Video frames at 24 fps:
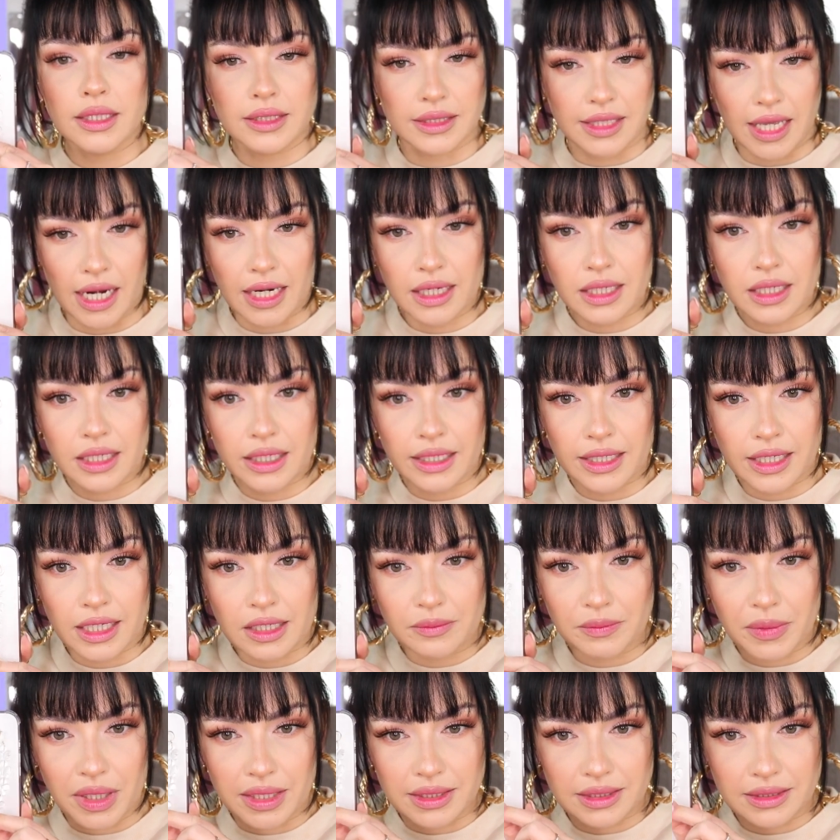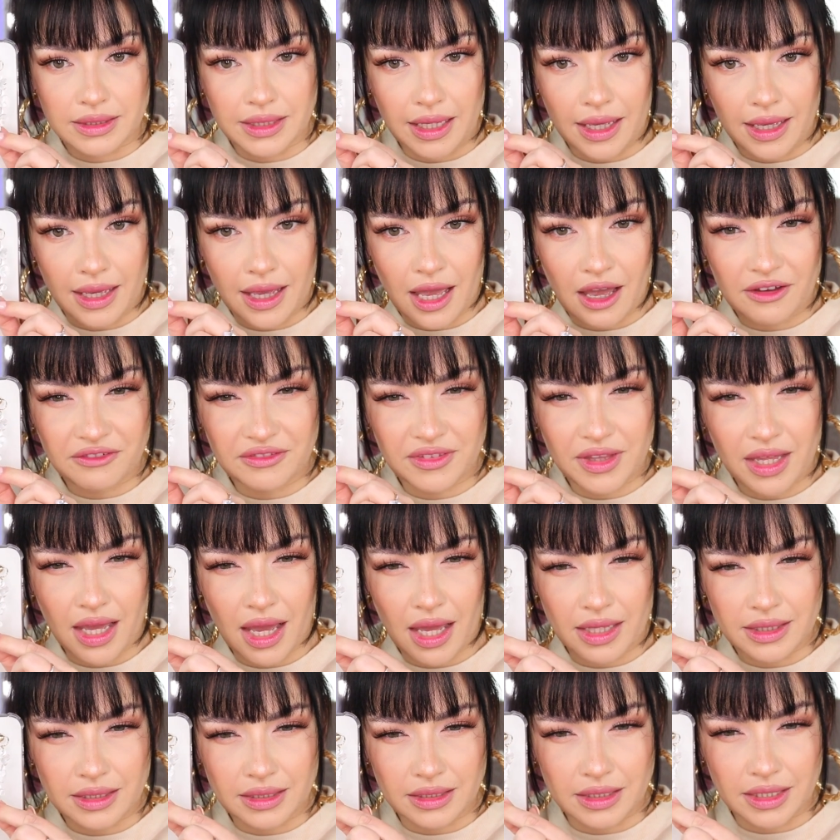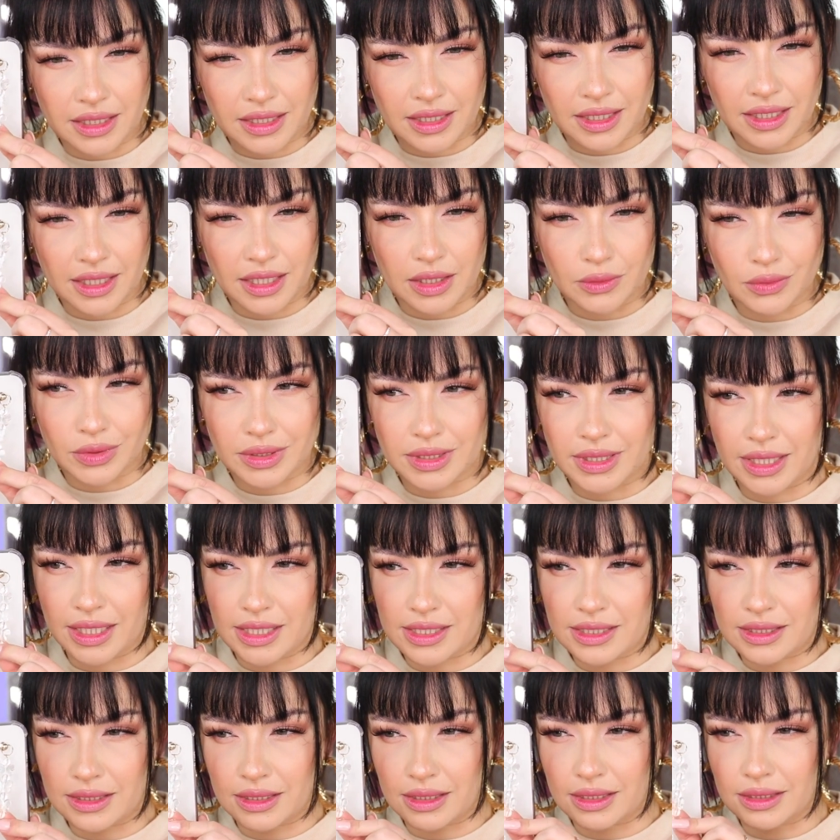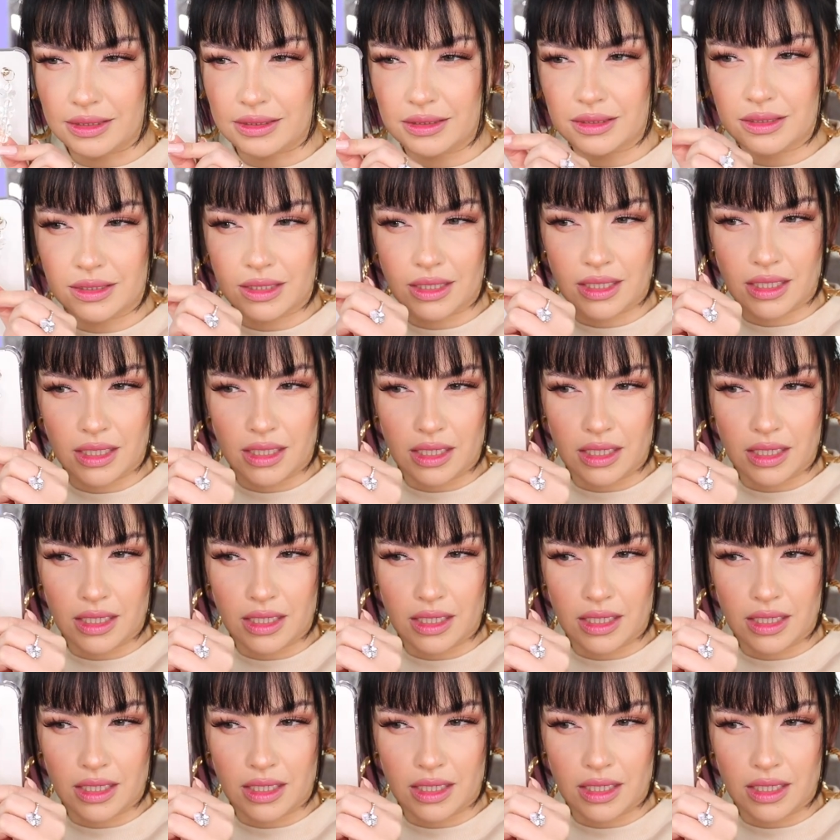They are clear, but they have that little iridescent